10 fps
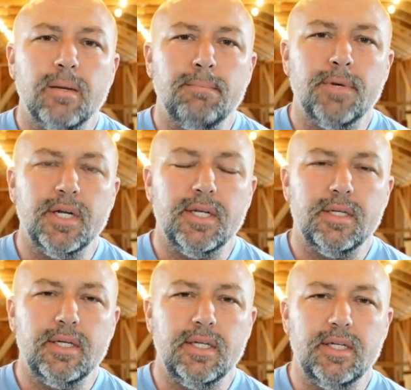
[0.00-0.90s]
But
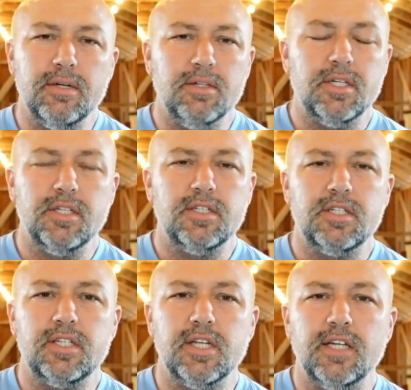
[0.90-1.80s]

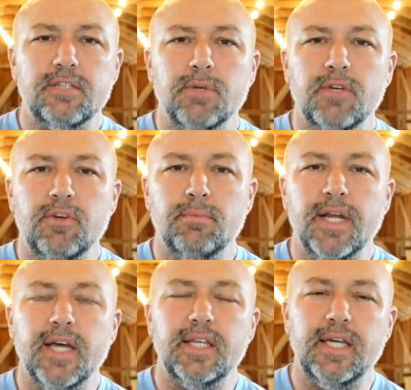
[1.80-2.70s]
it's a nice movie. But
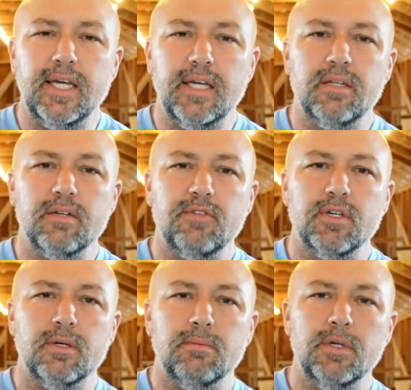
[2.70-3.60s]
at the end of
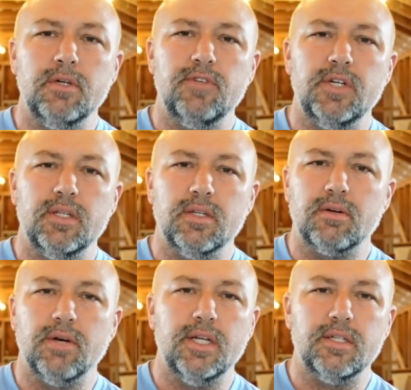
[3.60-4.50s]
the movie, in the
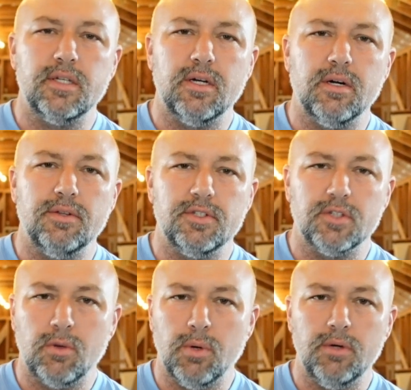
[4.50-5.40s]
credits and all, there's a
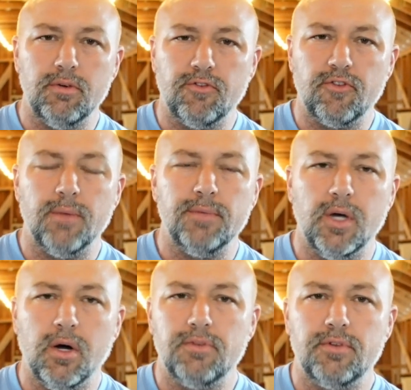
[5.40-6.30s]
quote from the
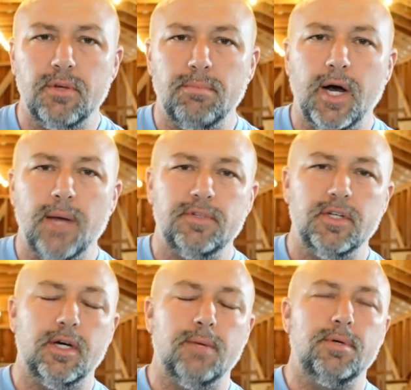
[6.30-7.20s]
author that pops
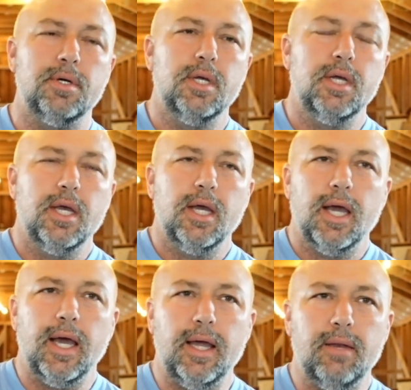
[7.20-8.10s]
up.
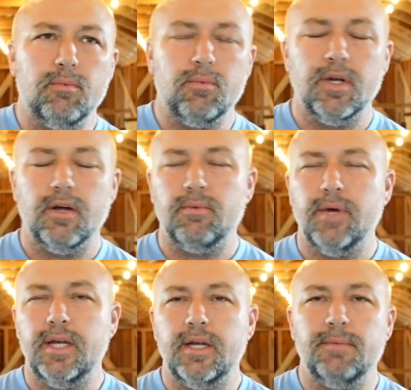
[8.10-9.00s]
And when I
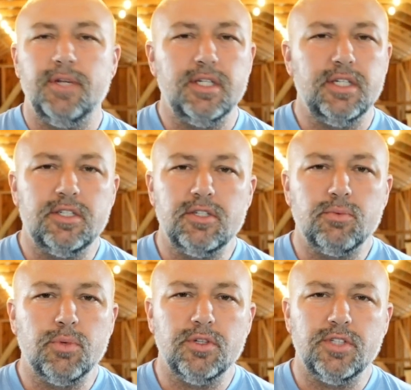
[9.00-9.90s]
read it, it's
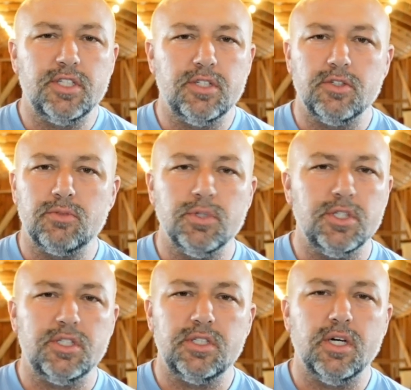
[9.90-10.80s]
just one of those things that just
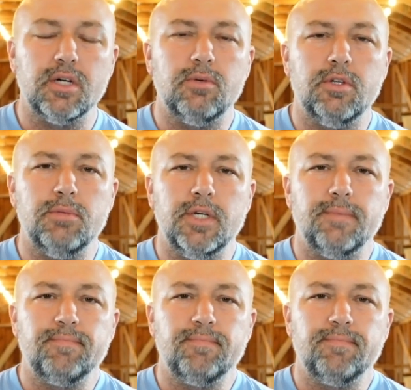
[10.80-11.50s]
really stuck with me.